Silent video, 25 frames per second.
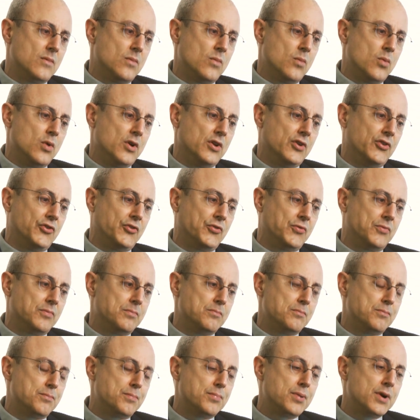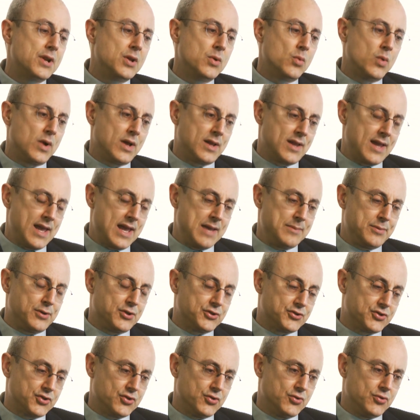was pretty well able
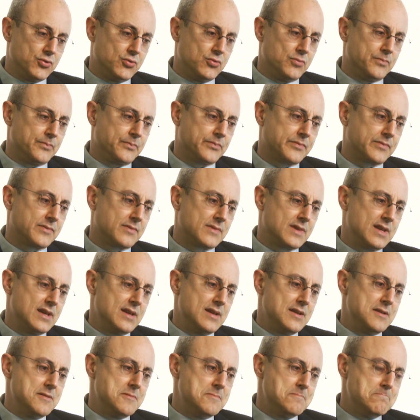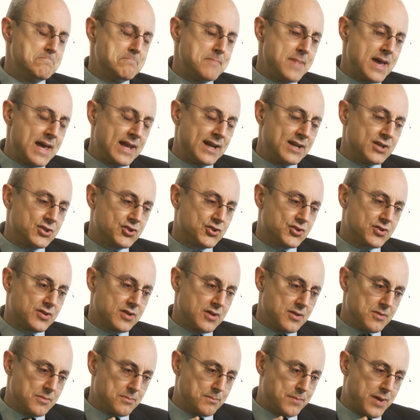to manage
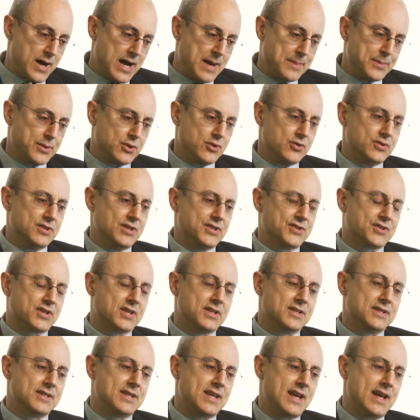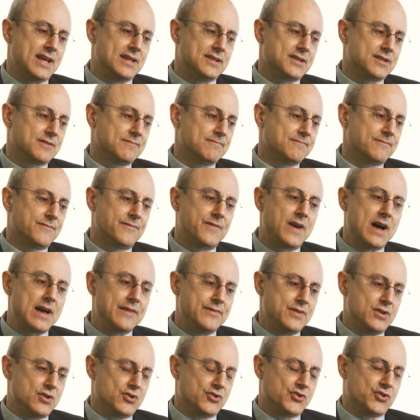popular discontent
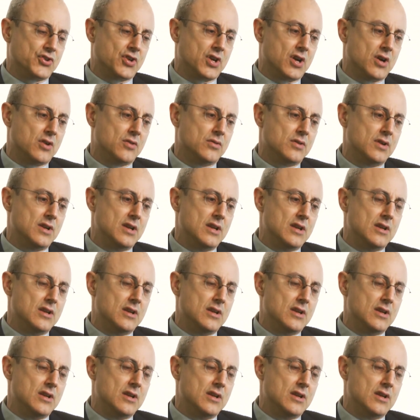five years ago.